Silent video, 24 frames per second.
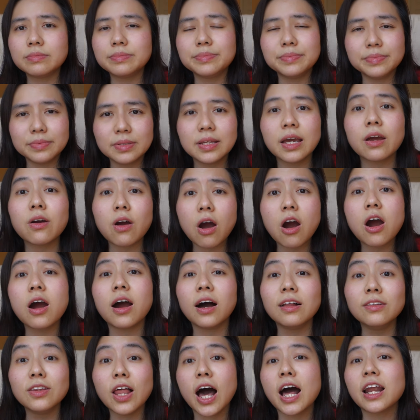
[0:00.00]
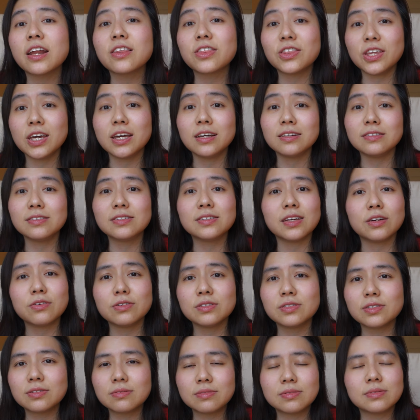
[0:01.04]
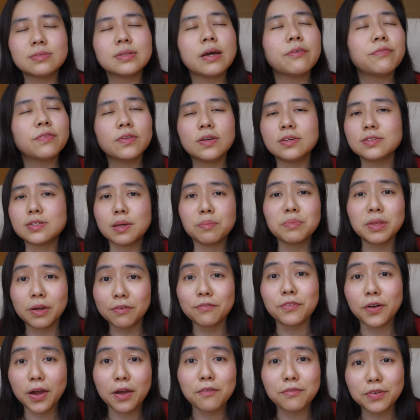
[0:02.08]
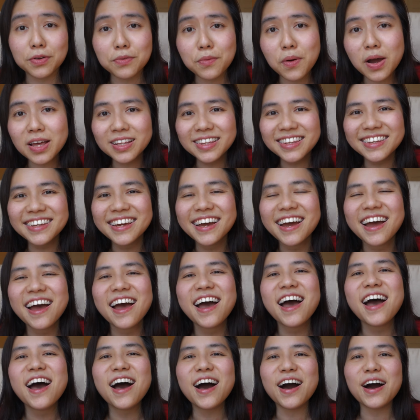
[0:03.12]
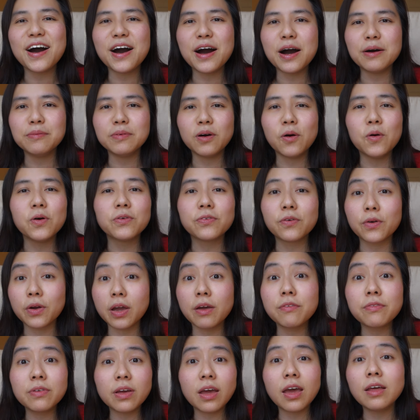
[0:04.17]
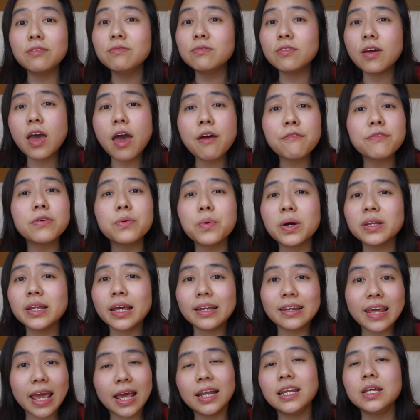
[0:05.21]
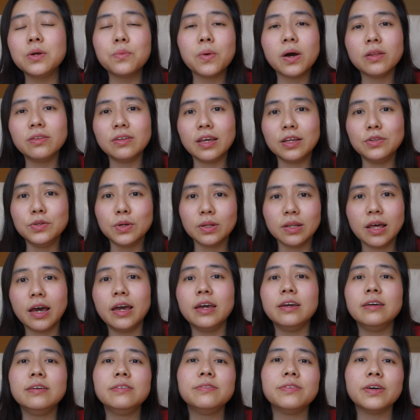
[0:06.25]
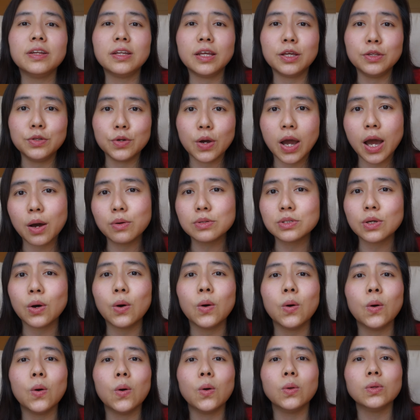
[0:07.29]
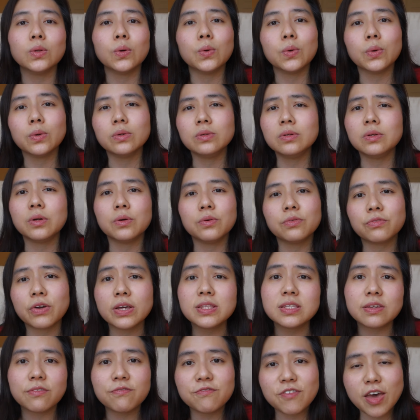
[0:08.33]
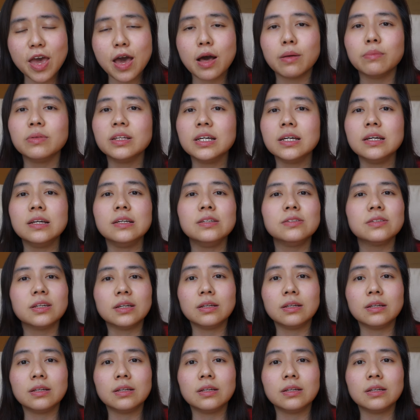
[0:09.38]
There are a lot of things. There's definitely something for everyone, or for everyone and anyone in your life and in your household, or friends and families.